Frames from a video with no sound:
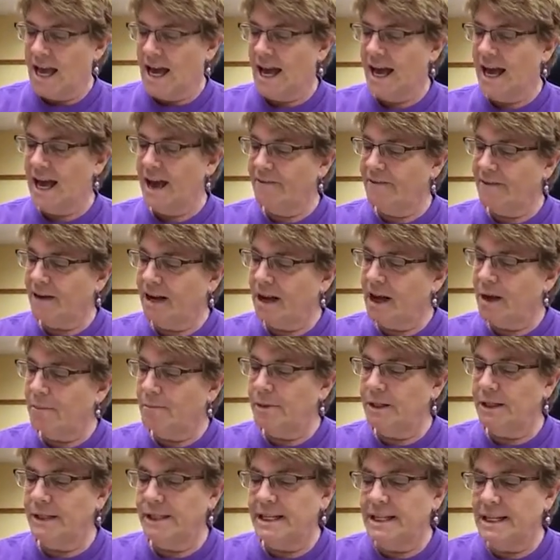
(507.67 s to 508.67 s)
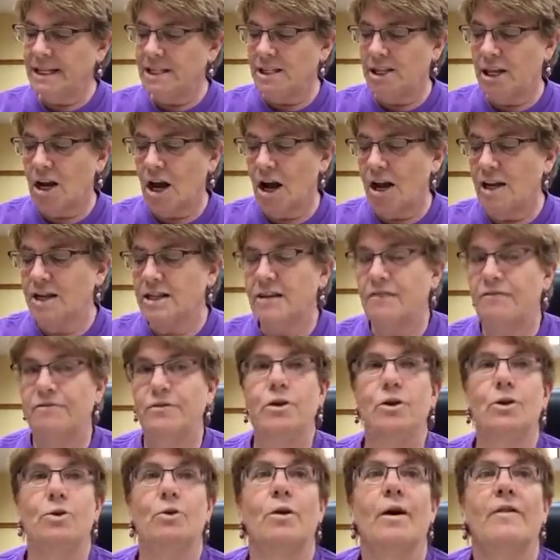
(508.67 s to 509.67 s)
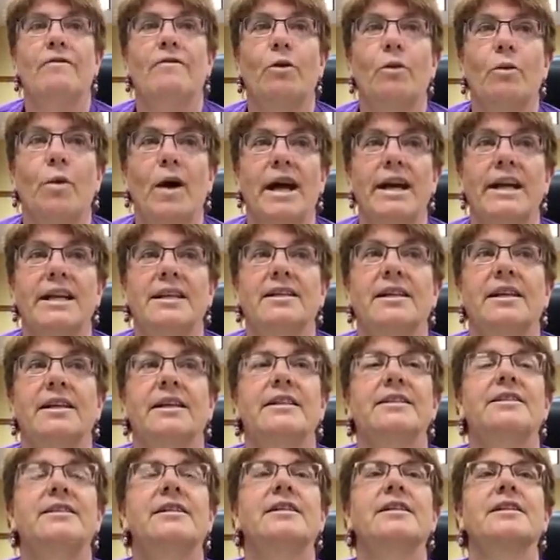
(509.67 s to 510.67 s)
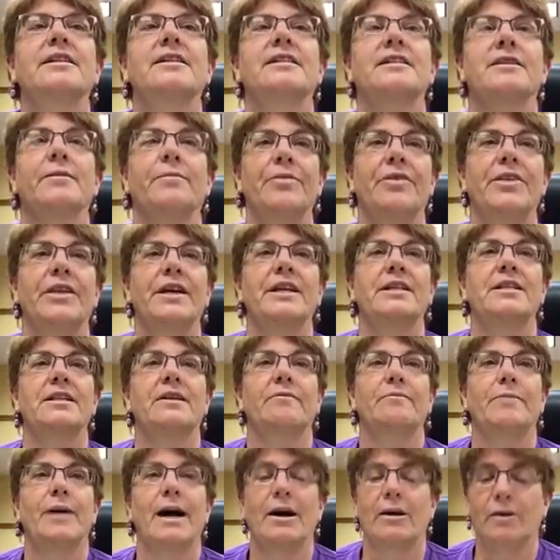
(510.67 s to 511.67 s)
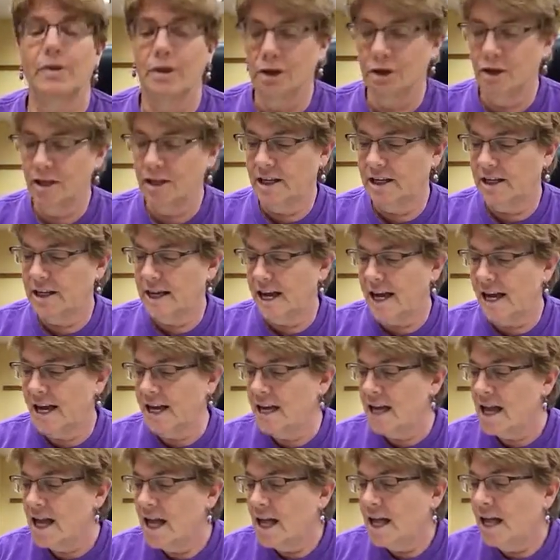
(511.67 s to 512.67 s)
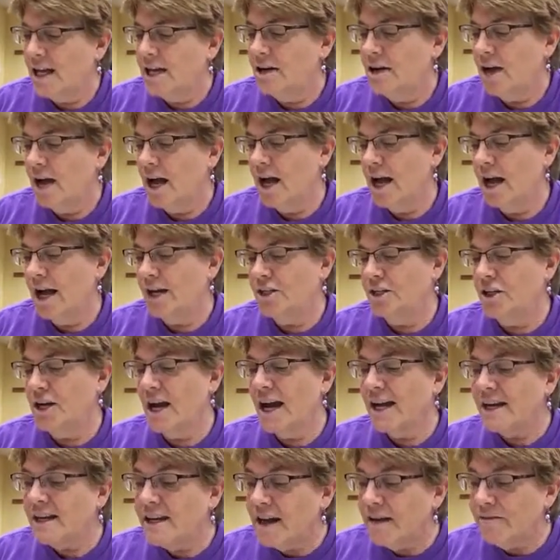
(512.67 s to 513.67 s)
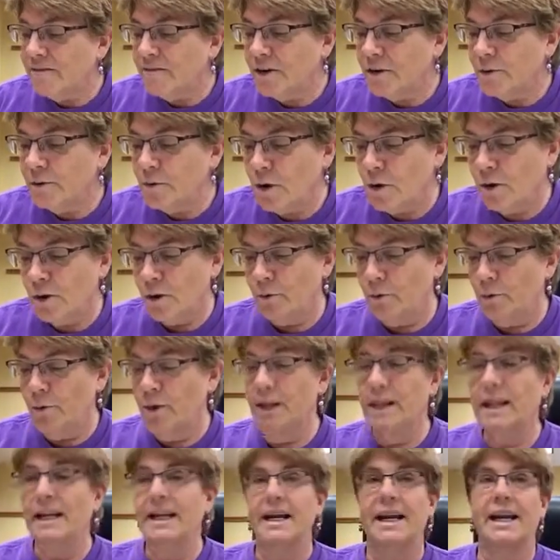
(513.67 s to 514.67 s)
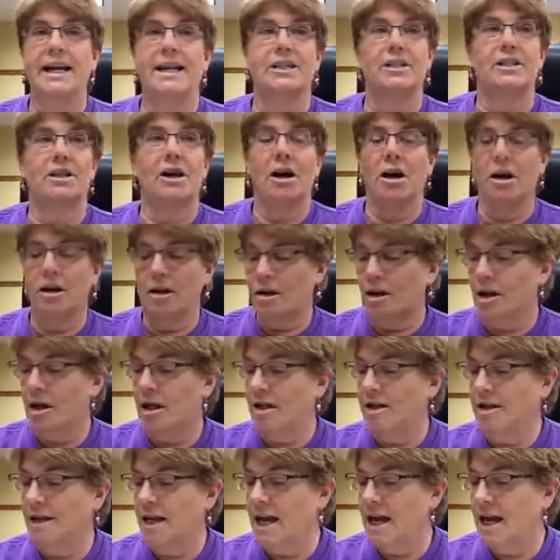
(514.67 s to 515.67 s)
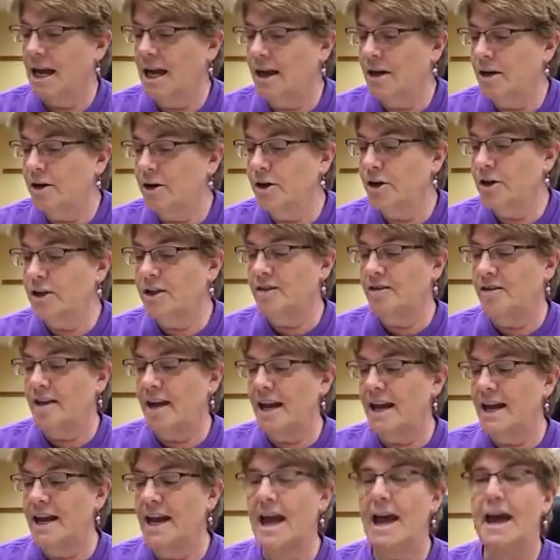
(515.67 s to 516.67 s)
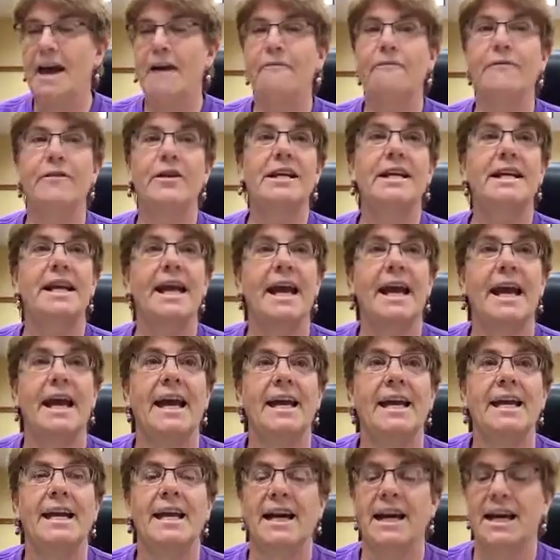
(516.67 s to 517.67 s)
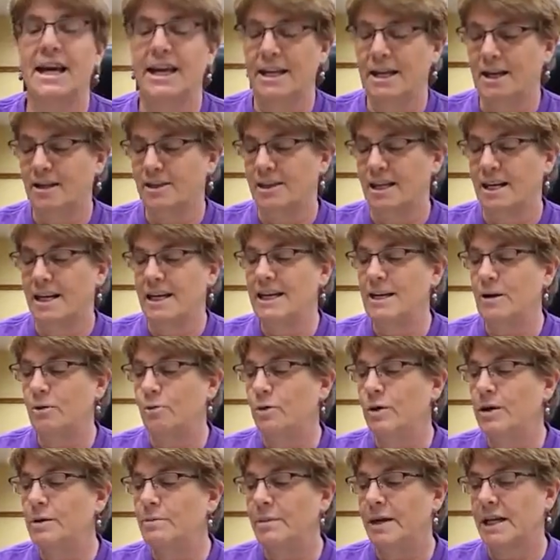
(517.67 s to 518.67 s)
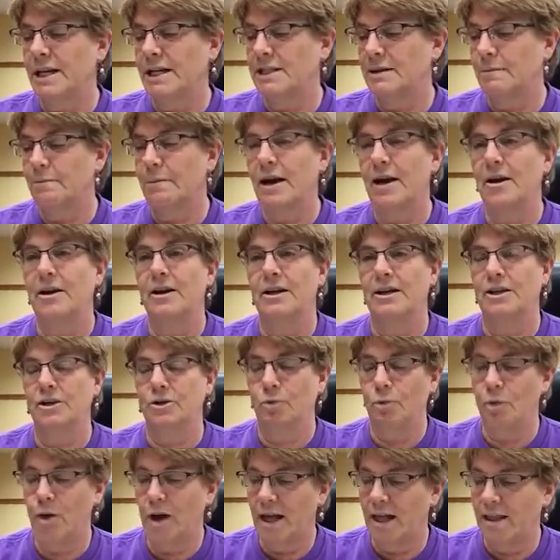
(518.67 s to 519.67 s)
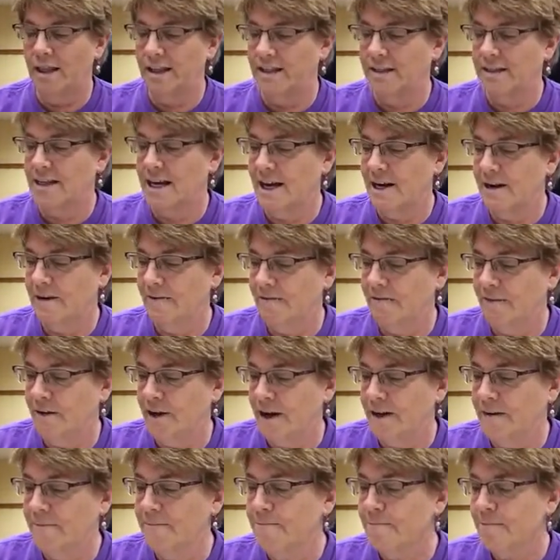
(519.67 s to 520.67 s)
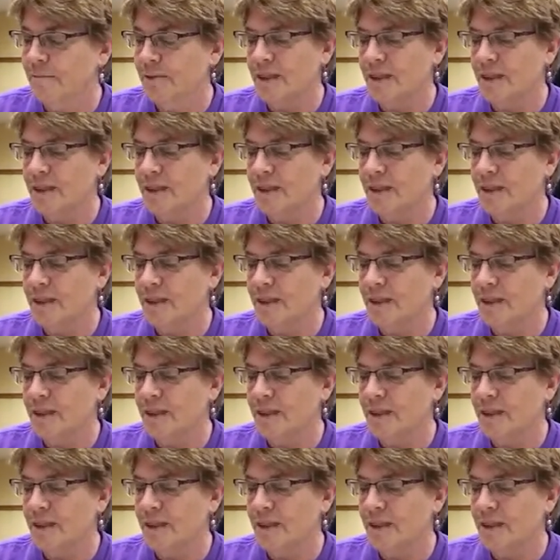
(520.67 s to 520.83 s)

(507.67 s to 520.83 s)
I have a couple neat songs if you ever wanted to listen to some things about Earth Day. John Denver wrote a really nice song called Earth Day Every Day, and there's a neat remix about it as well that's kind of fun.